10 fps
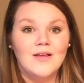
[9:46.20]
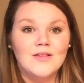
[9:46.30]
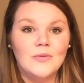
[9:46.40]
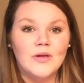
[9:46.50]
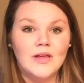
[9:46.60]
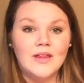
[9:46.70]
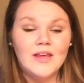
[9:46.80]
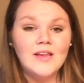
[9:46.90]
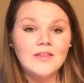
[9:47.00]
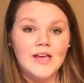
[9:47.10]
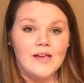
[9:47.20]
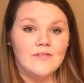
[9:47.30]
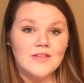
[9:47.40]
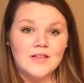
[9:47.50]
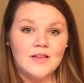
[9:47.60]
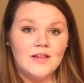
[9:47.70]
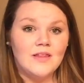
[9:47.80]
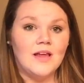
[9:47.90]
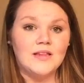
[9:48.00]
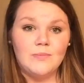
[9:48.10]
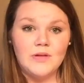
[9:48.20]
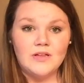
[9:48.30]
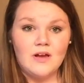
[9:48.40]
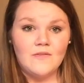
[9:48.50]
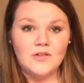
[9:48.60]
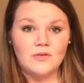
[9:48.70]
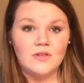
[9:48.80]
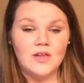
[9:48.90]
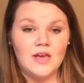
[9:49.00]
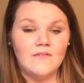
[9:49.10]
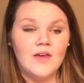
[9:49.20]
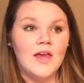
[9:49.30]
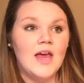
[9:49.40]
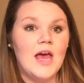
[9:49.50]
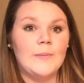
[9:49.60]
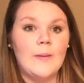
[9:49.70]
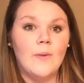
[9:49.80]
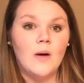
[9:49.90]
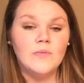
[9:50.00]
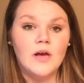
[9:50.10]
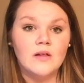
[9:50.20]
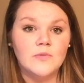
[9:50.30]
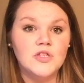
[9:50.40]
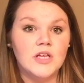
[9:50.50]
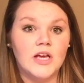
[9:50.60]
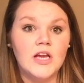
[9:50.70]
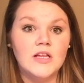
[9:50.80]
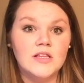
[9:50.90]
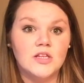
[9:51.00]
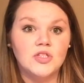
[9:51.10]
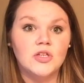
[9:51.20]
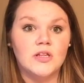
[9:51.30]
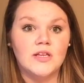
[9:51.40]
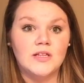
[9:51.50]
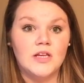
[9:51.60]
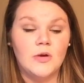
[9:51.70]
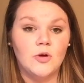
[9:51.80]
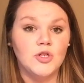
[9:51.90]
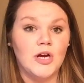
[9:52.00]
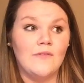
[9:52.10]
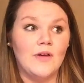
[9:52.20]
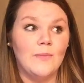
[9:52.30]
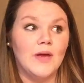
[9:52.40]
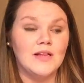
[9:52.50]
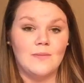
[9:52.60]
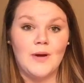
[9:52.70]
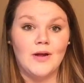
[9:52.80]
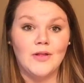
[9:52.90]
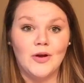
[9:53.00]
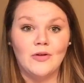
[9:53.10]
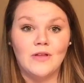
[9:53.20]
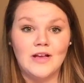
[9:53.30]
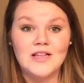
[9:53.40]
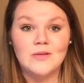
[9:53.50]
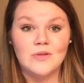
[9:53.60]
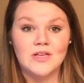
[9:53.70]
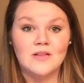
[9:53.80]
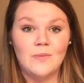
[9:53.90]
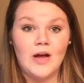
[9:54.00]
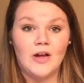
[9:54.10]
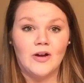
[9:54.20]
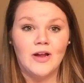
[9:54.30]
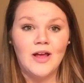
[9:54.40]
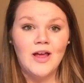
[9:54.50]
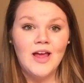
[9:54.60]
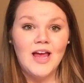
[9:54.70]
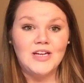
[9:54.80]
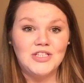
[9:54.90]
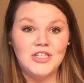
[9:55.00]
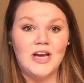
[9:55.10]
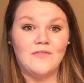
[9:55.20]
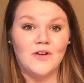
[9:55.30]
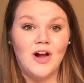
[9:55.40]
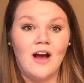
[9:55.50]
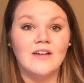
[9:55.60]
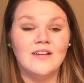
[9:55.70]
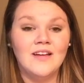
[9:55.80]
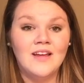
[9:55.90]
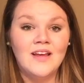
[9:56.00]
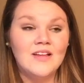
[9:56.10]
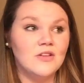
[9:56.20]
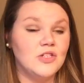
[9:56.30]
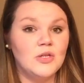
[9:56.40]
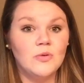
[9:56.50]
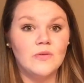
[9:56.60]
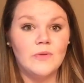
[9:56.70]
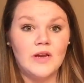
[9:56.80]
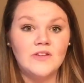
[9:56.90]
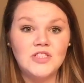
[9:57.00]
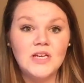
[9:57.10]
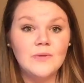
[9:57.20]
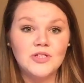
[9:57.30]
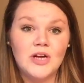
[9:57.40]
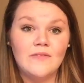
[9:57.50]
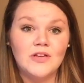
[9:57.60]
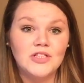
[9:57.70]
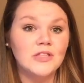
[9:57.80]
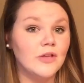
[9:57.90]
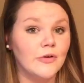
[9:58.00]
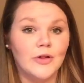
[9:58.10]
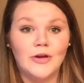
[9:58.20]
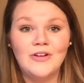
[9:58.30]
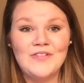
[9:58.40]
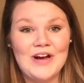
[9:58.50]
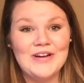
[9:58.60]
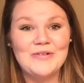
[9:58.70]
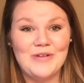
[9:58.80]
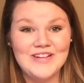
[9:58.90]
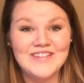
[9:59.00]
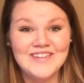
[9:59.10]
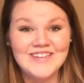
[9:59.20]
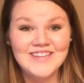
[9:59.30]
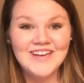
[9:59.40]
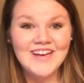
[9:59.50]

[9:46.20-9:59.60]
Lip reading: So he leaves. Like, the police officers leave. And my mom tells me, she's like, it is such a good thing that you were driving, because apparently her license was expired and she had forgotten. So she would have been, if she had been driving, she literally would have gotten arrested.